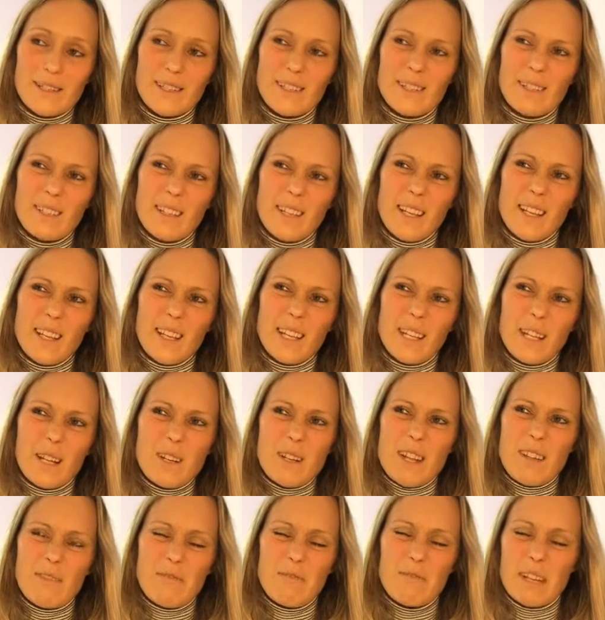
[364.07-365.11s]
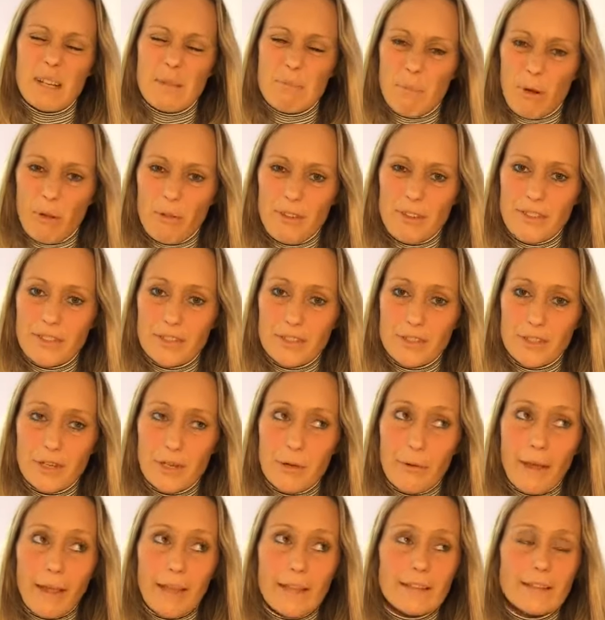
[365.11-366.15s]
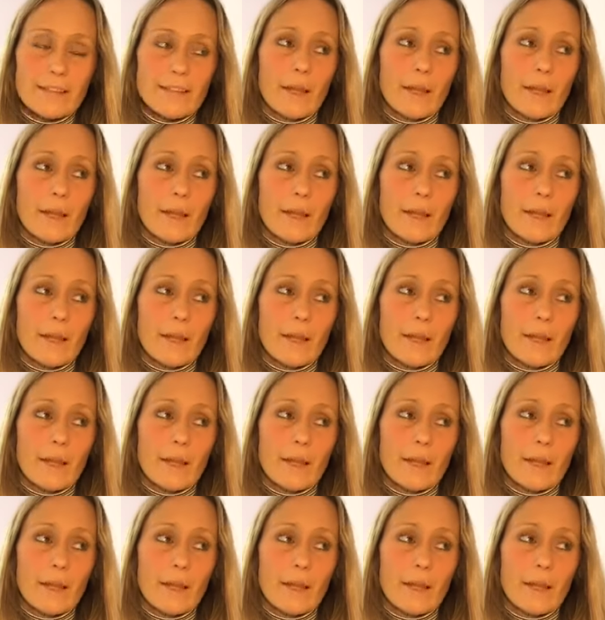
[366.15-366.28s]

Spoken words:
I'd, you know, never really bothered to do it.